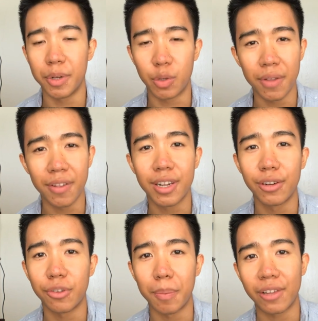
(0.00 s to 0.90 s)
Between the
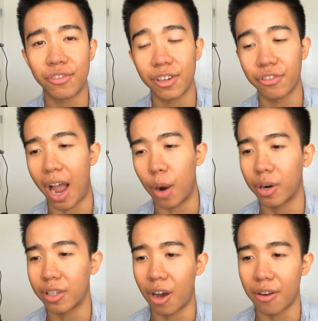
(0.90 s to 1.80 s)
two semesters, I
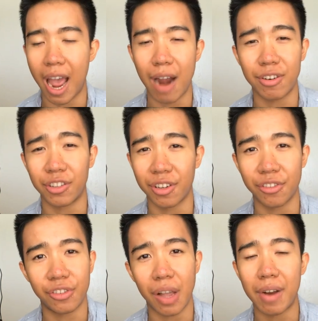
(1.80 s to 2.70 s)
worked on average
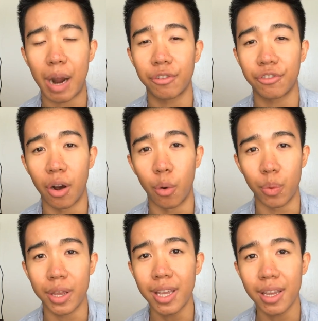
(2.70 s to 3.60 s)
seven hours a
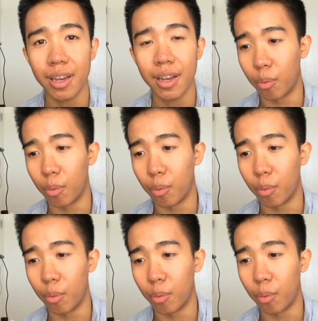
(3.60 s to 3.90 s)
week,